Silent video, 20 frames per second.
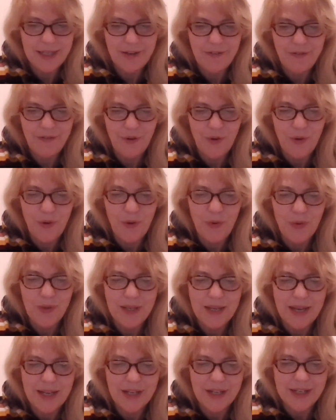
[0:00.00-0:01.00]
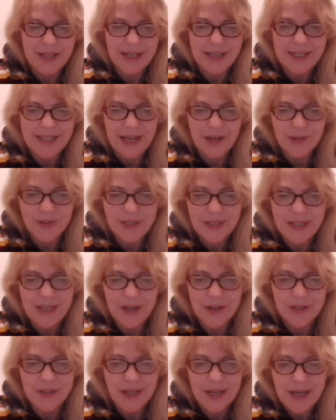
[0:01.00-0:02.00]
If only I could get
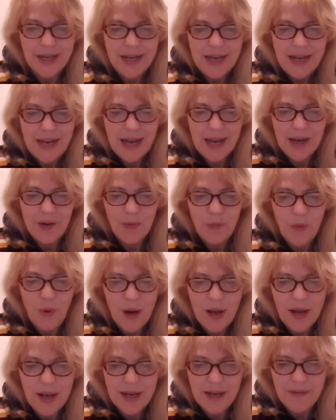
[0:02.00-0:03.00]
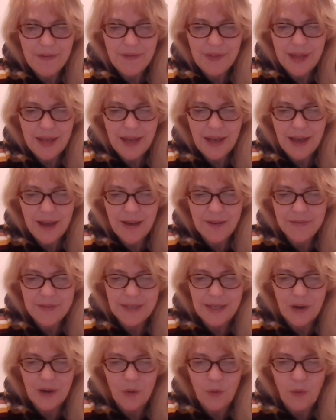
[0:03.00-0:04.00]
downstairs. And what if they have
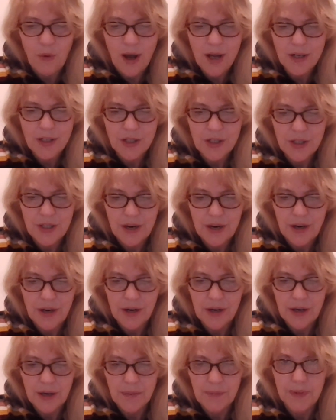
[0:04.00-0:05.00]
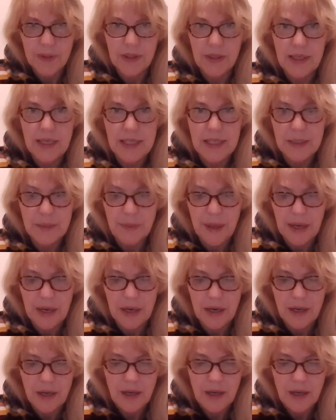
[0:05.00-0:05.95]
set a watch there? Policemen.